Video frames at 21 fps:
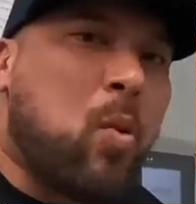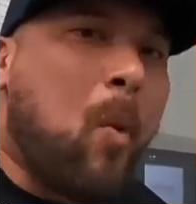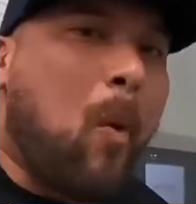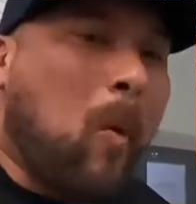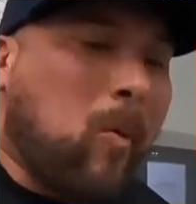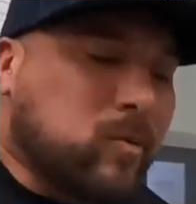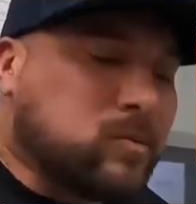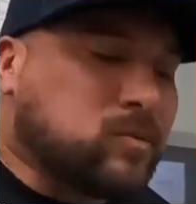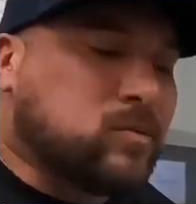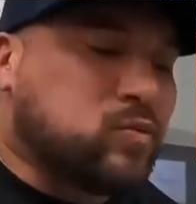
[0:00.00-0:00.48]

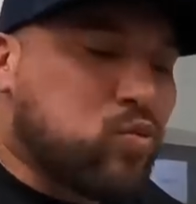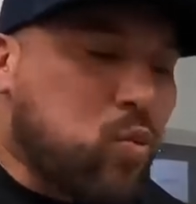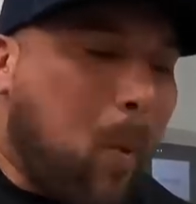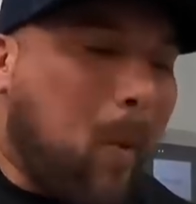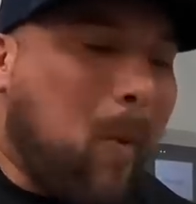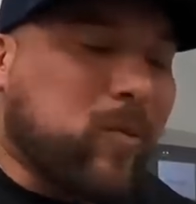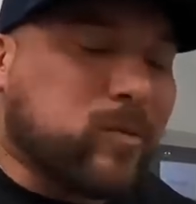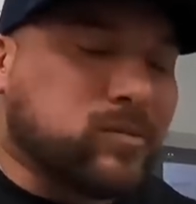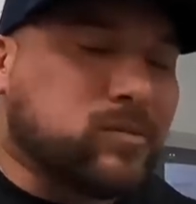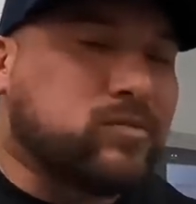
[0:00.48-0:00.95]

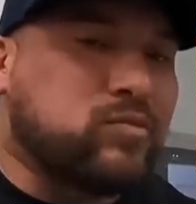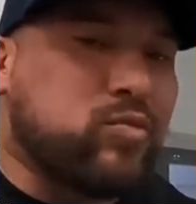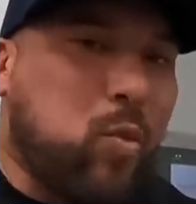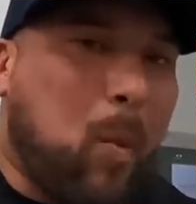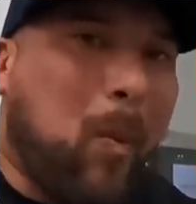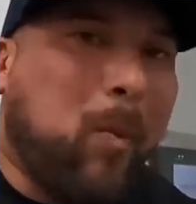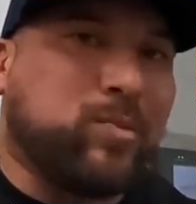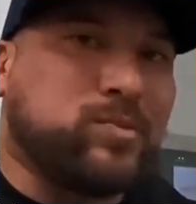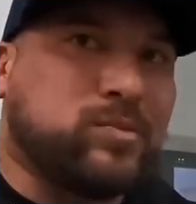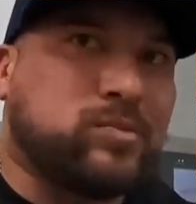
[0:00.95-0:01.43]
okay, yeah. I
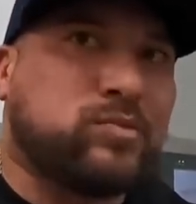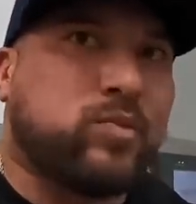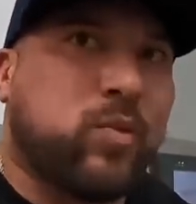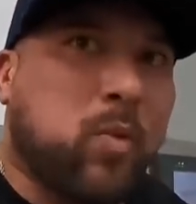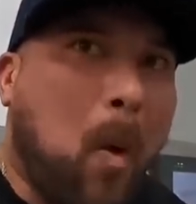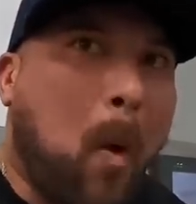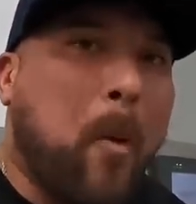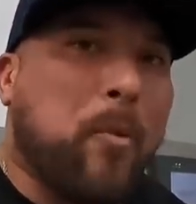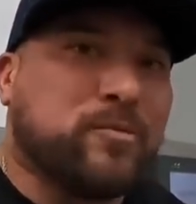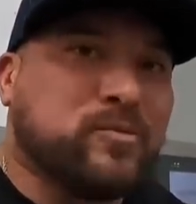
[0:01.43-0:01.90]
got some.
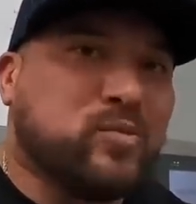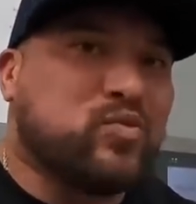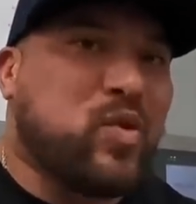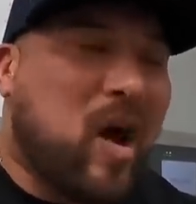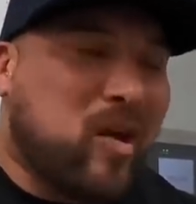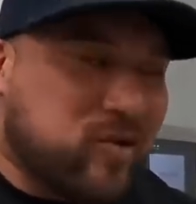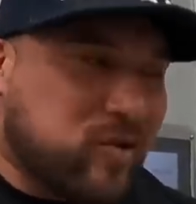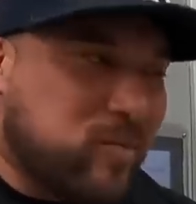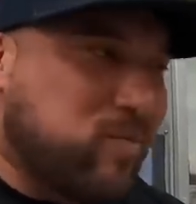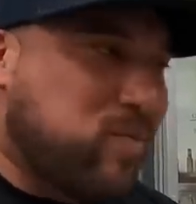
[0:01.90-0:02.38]
You
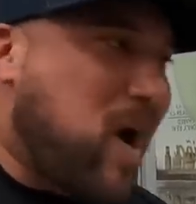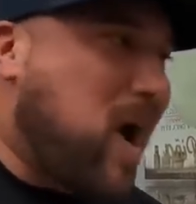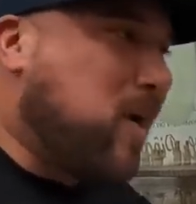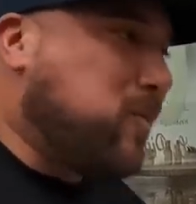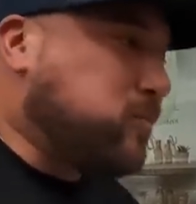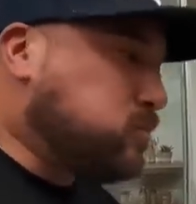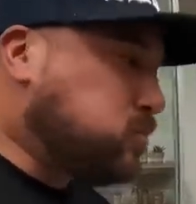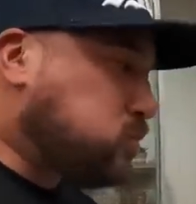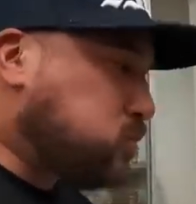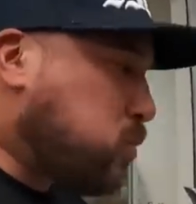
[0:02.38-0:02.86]
got some
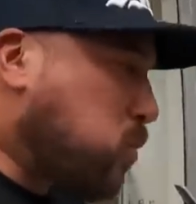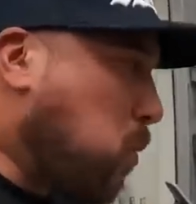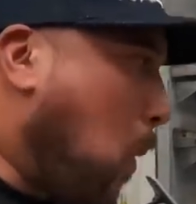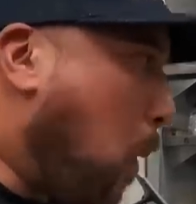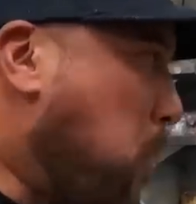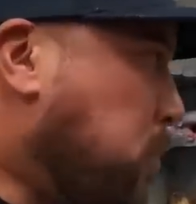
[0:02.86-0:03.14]
spice? Yeah, yeah,